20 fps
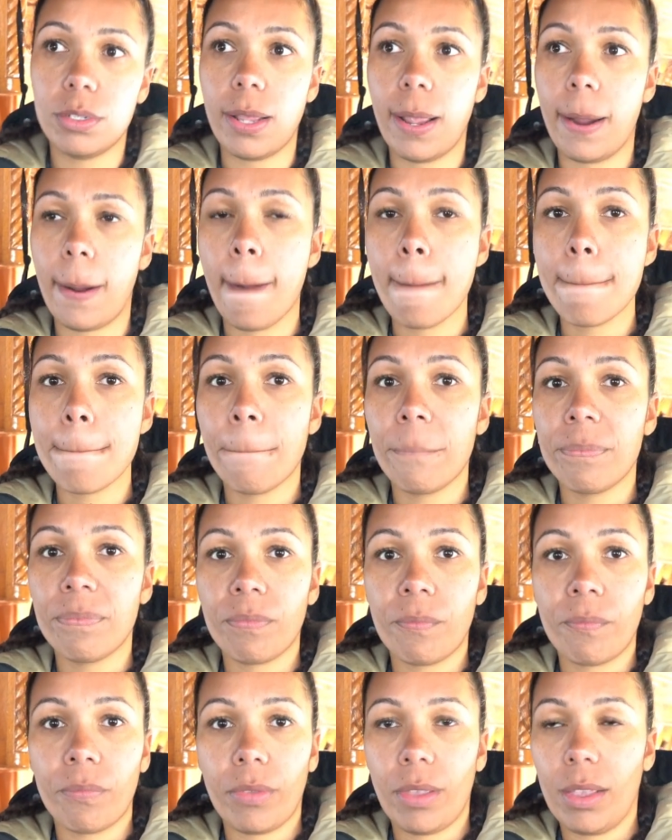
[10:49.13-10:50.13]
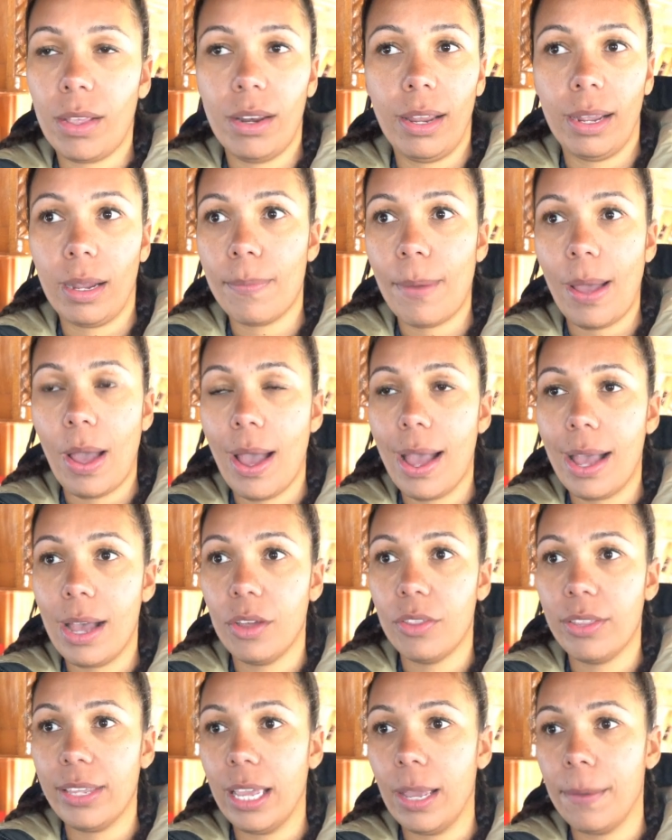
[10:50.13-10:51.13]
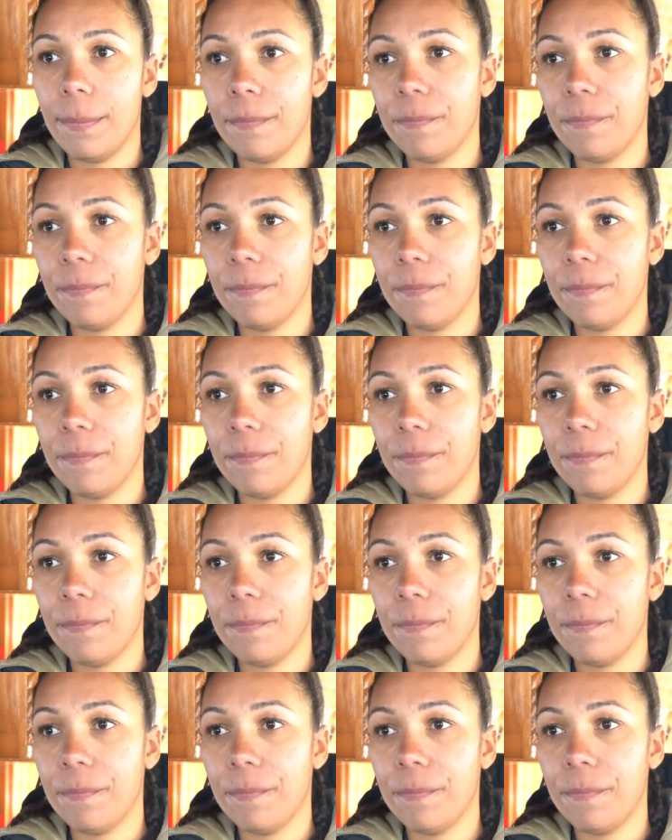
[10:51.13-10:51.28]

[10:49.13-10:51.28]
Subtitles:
like about how the